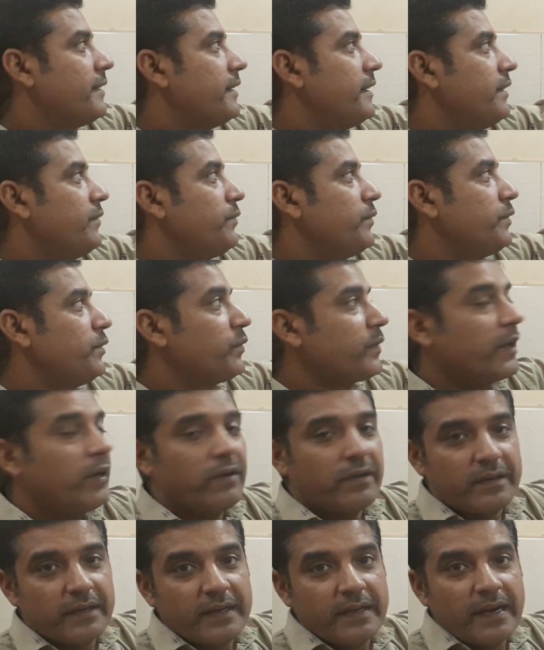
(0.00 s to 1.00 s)
If you
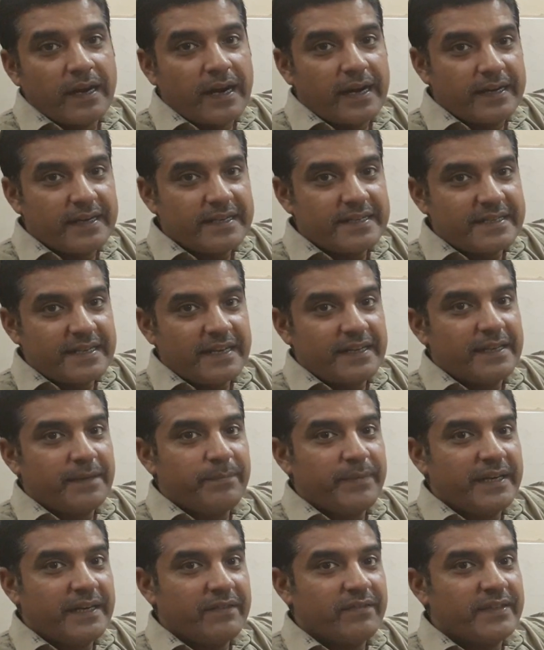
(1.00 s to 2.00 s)
cannot understand the
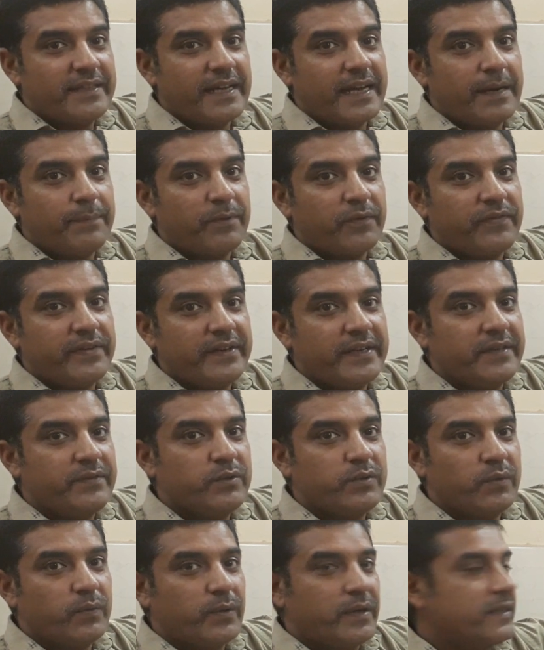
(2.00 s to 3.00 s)
meaning with the help of
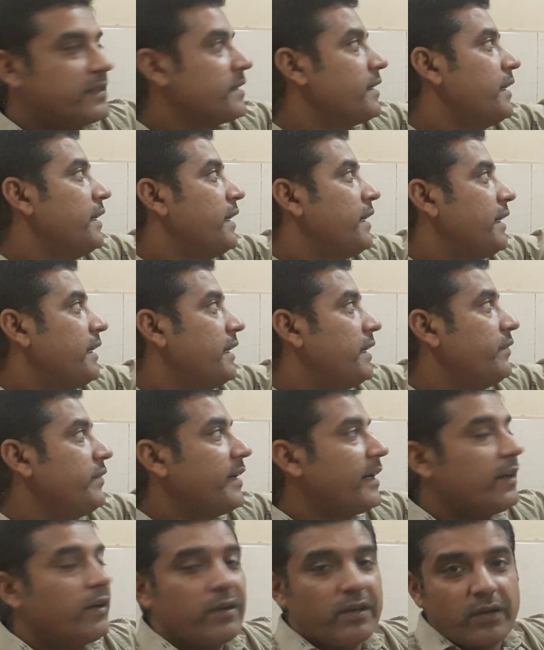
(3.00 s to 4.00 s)
individual words. Here we
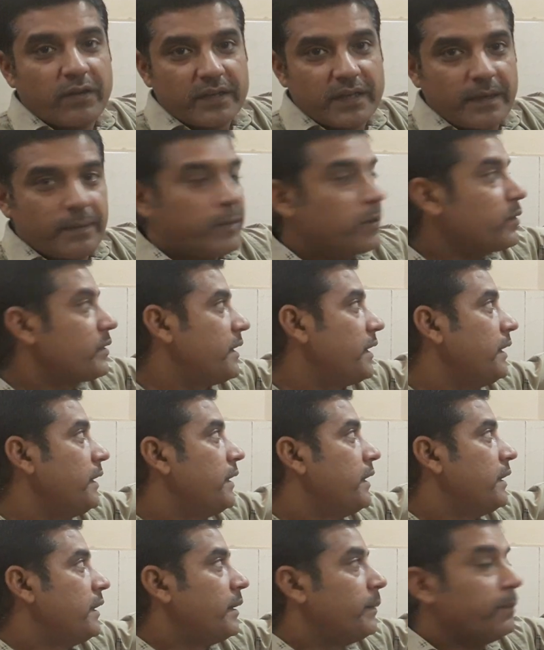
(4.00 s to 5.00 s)
are not talking about the
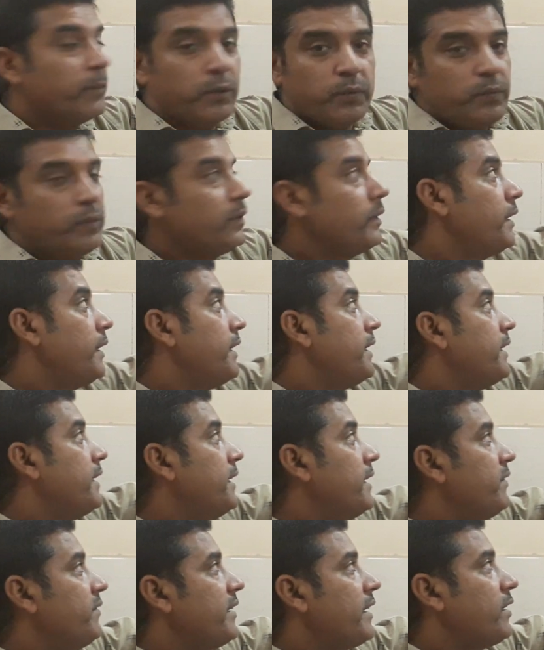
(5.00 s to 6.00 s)
moon.
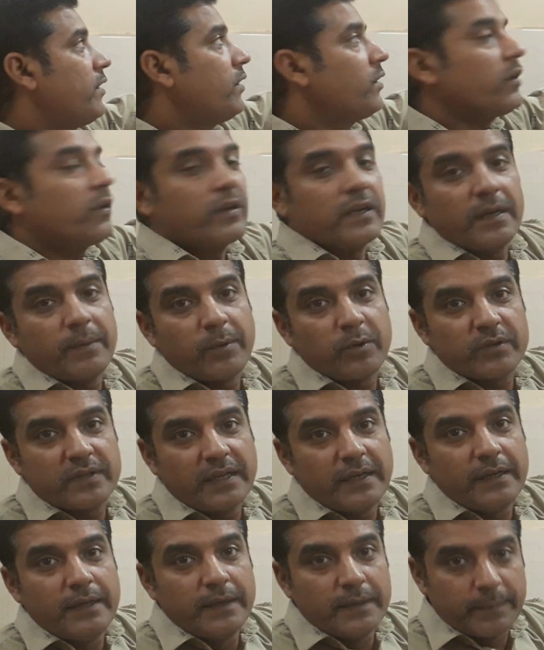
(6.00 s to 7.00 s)
Here we are not talking about
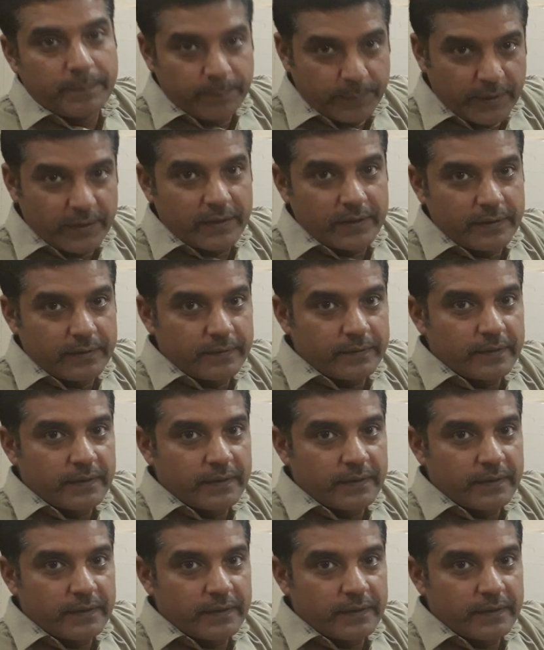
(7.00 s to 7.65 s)
the bird.